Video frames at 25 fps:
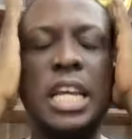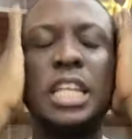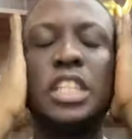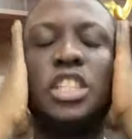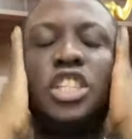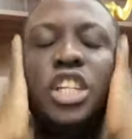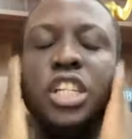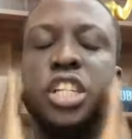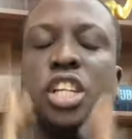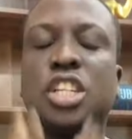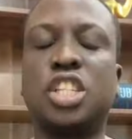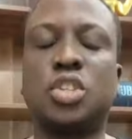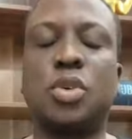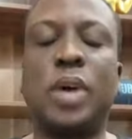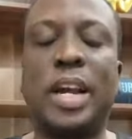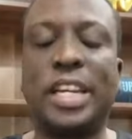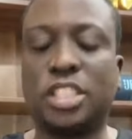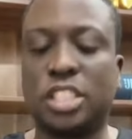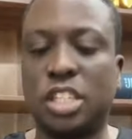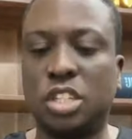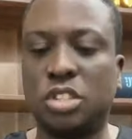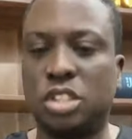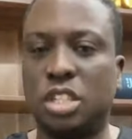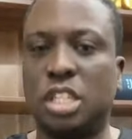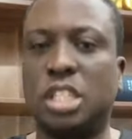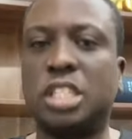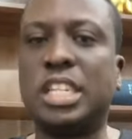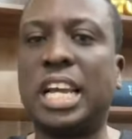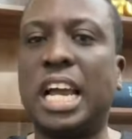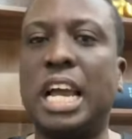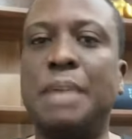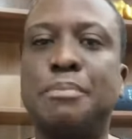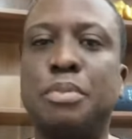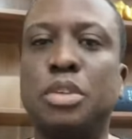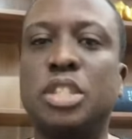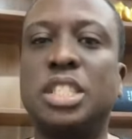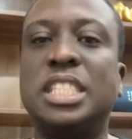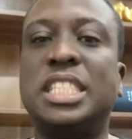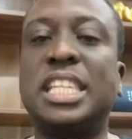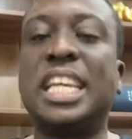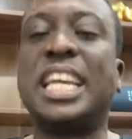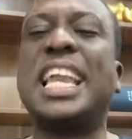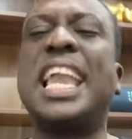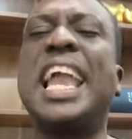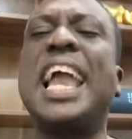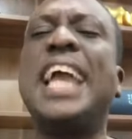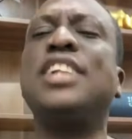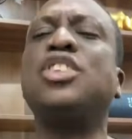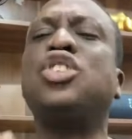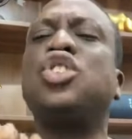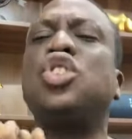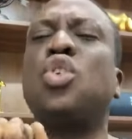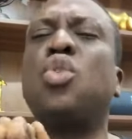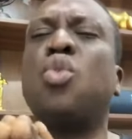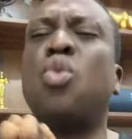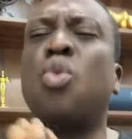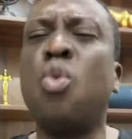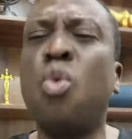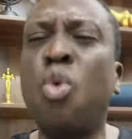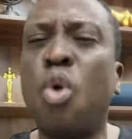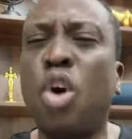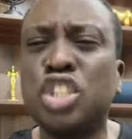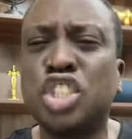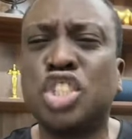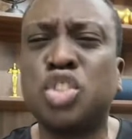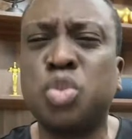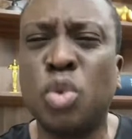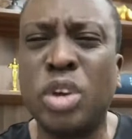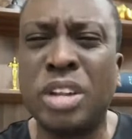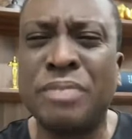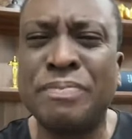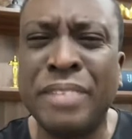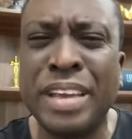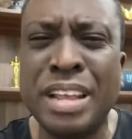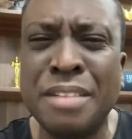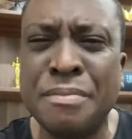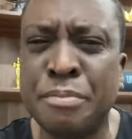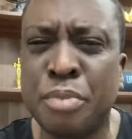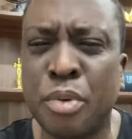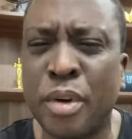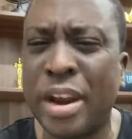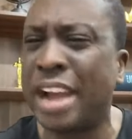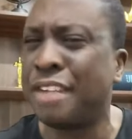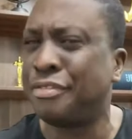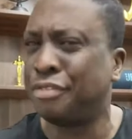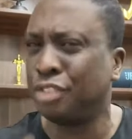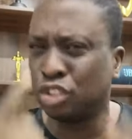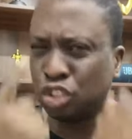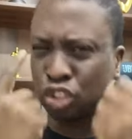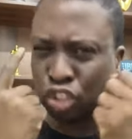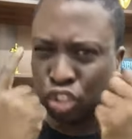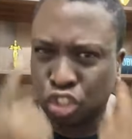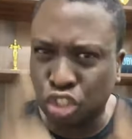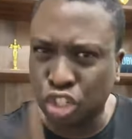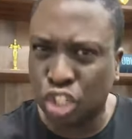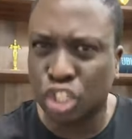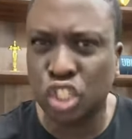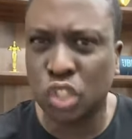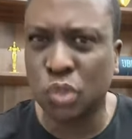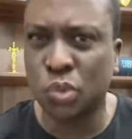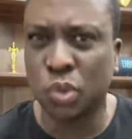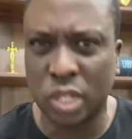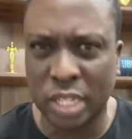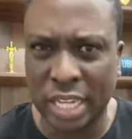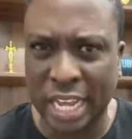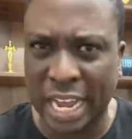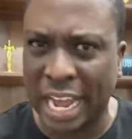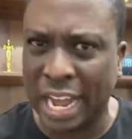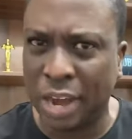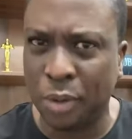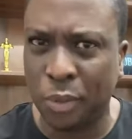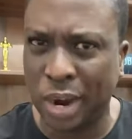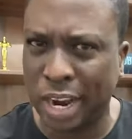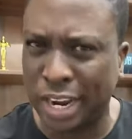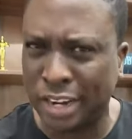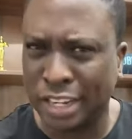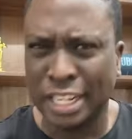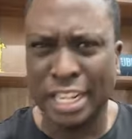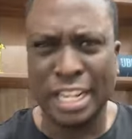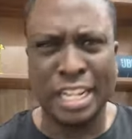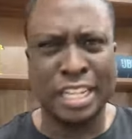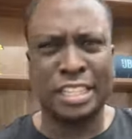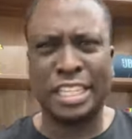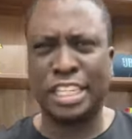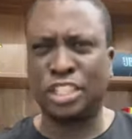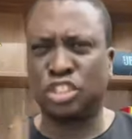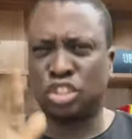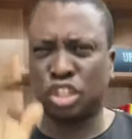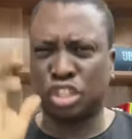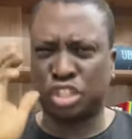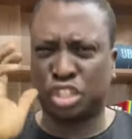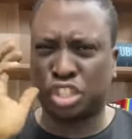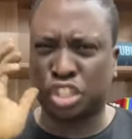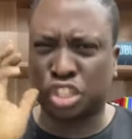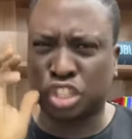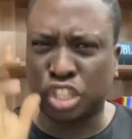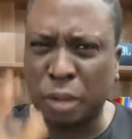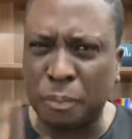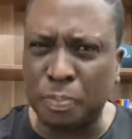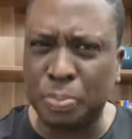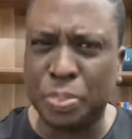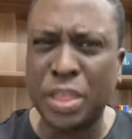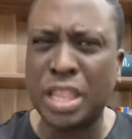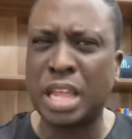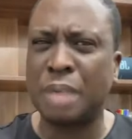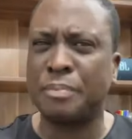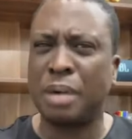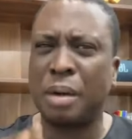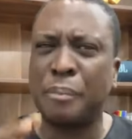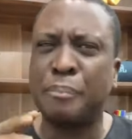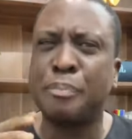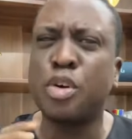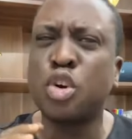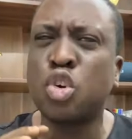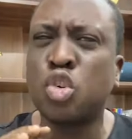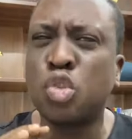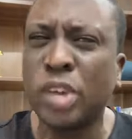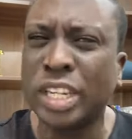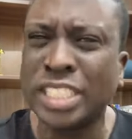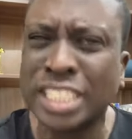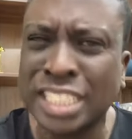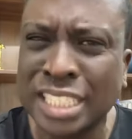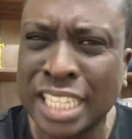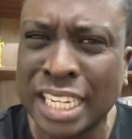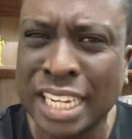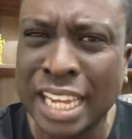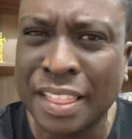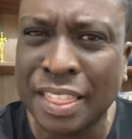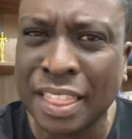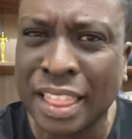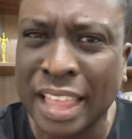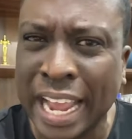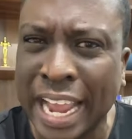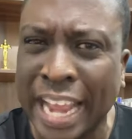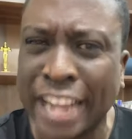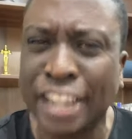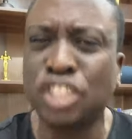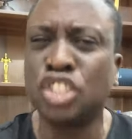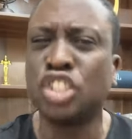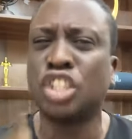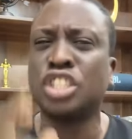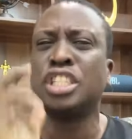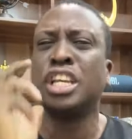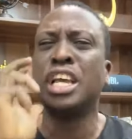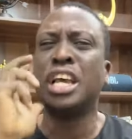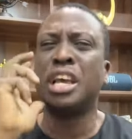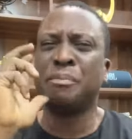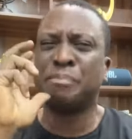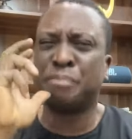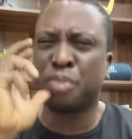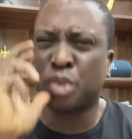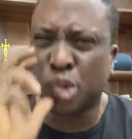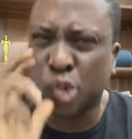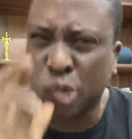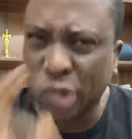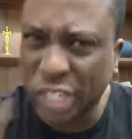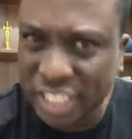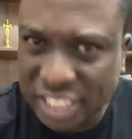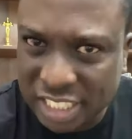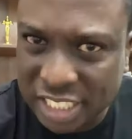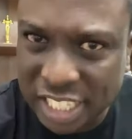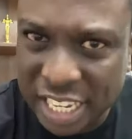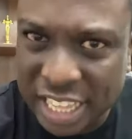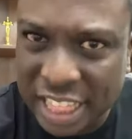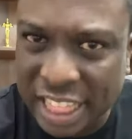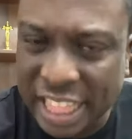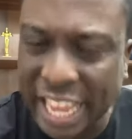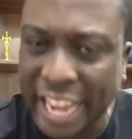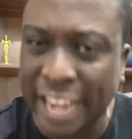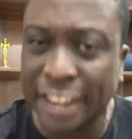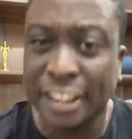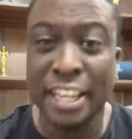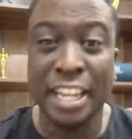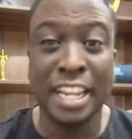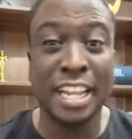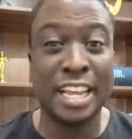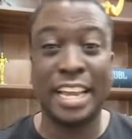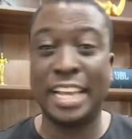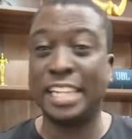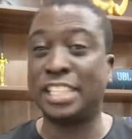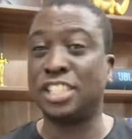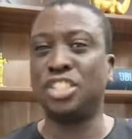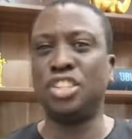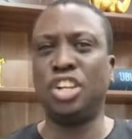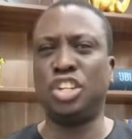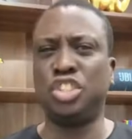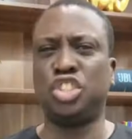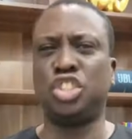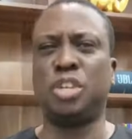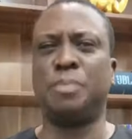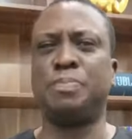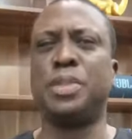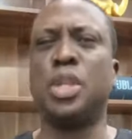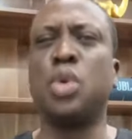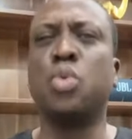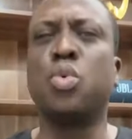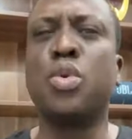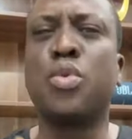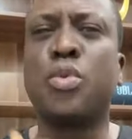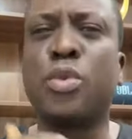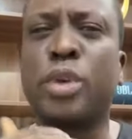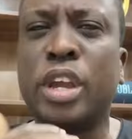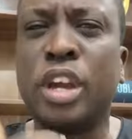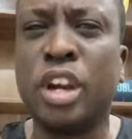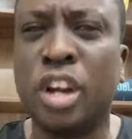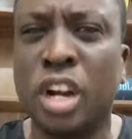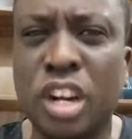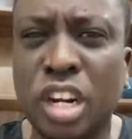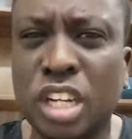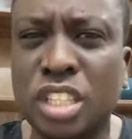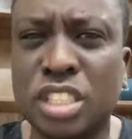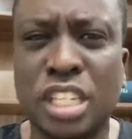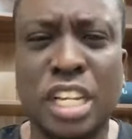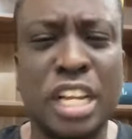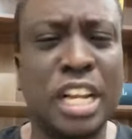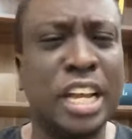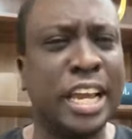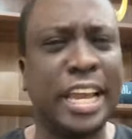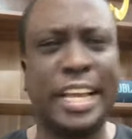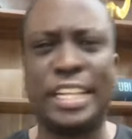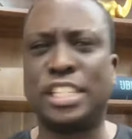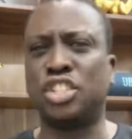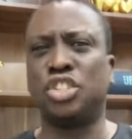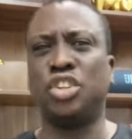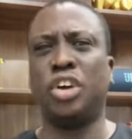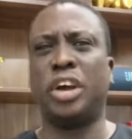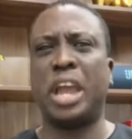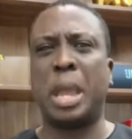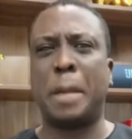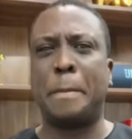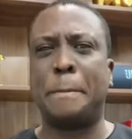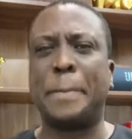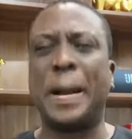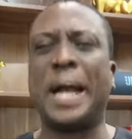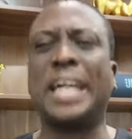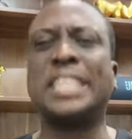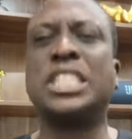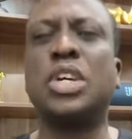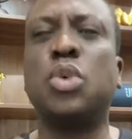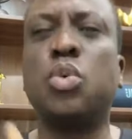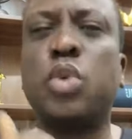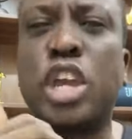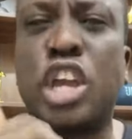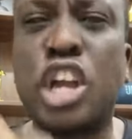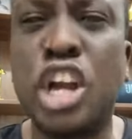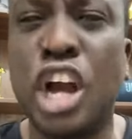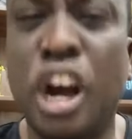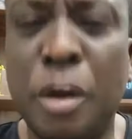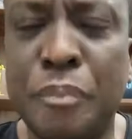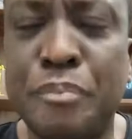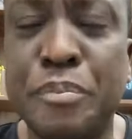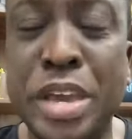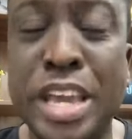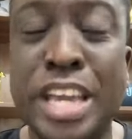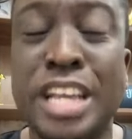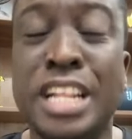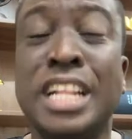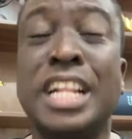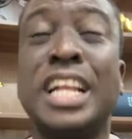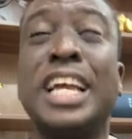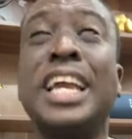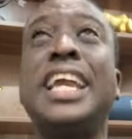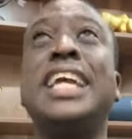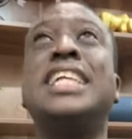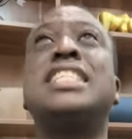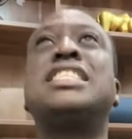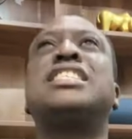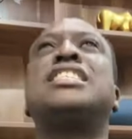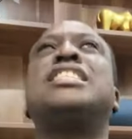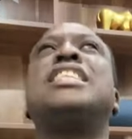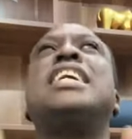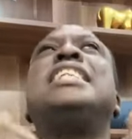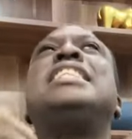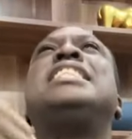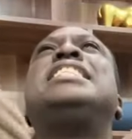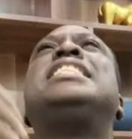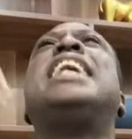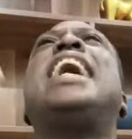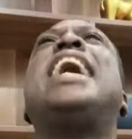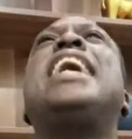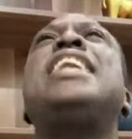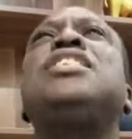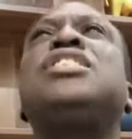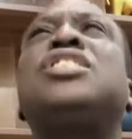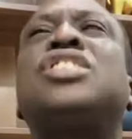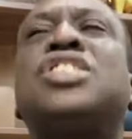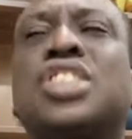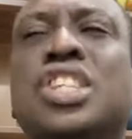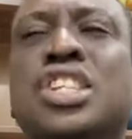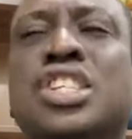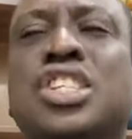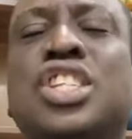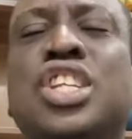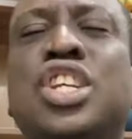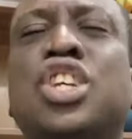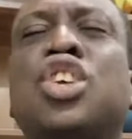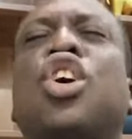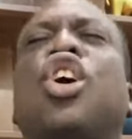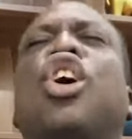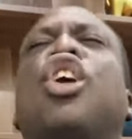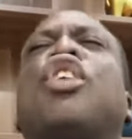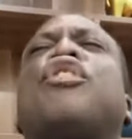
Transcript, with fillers: Jesus Christ said to the disciples, He said, Can't you watch with me in prayer for just one hour? There's just something about pressing in there, just pressing it there. It's not something we rehearse, it's not a pattern we copy, it's the intensity